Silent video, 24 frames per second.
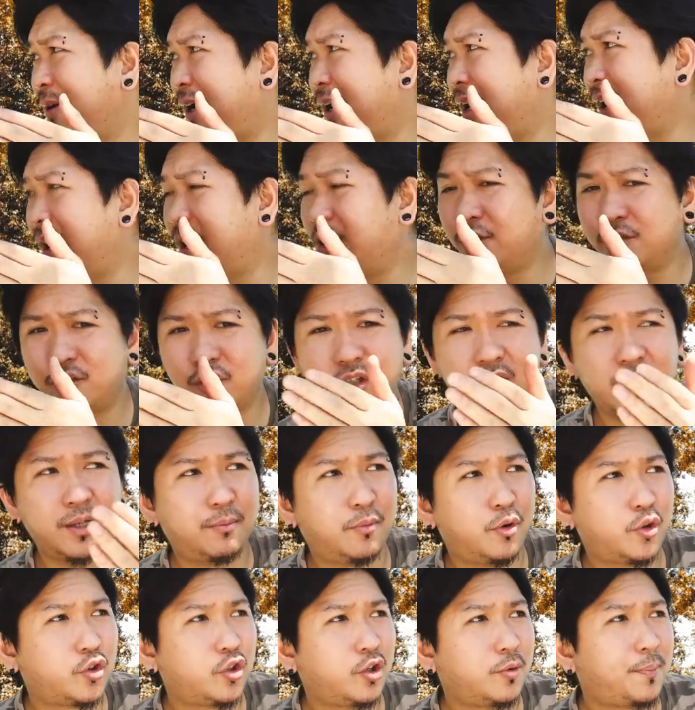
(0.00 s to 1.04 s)
by and also the
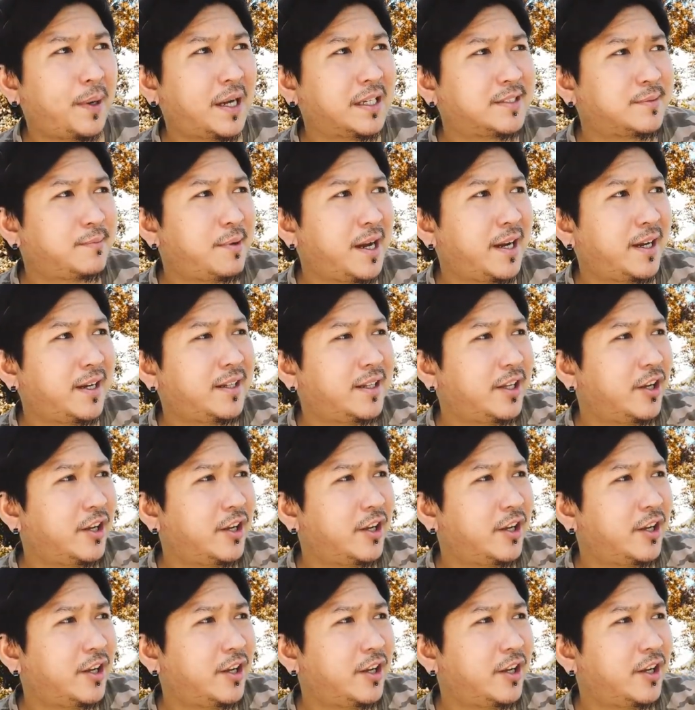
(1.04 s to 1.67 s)
motor pass by,